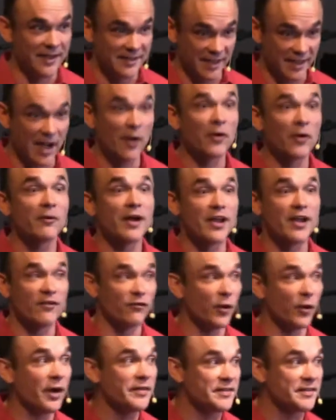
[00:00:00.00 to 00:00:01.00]
how do I
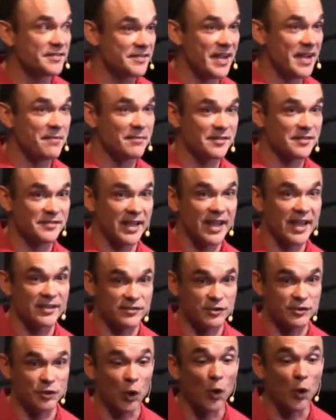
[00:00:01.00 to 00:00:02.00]
avoid the same mistakes
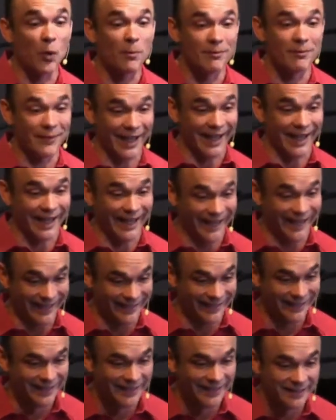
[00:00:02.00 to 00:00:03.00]
Job made?"
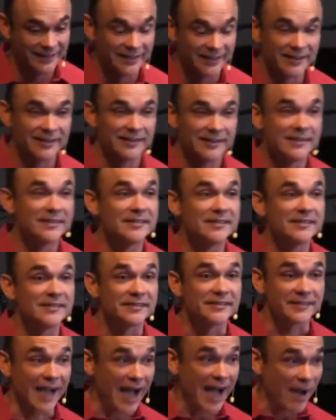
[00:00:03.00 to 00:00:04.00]
Yes.
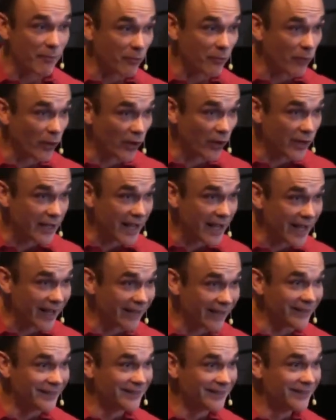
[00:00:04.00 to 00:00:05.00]
Stop
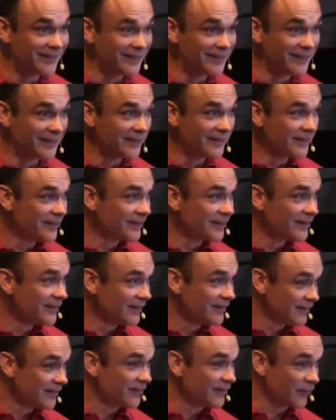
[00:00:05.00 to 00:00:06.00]
worrying.
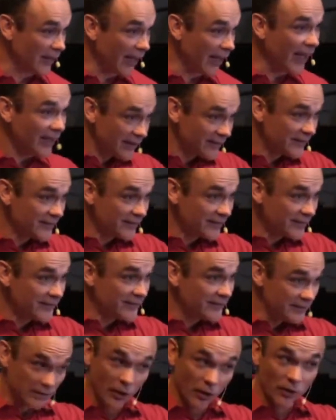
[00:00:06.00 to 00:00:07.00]
Right?
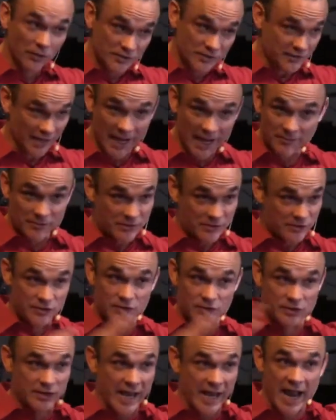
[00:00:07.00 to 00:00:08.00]
Don't stop
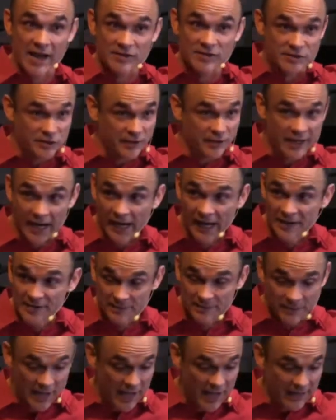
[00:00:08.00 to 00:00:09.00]
cast your cares
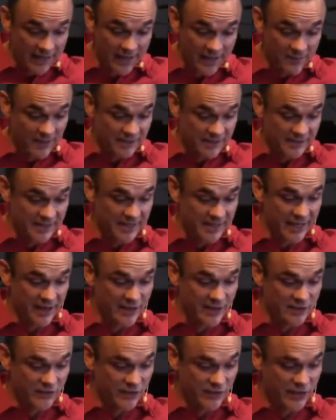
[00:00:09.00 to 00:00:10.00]
upon him because yes. he
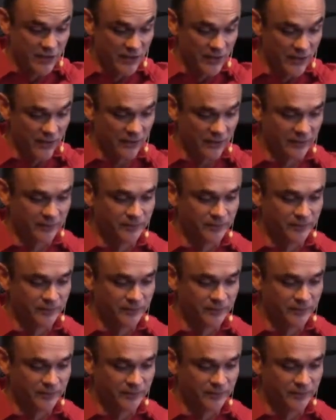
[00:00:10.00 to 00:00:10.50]
cares for you.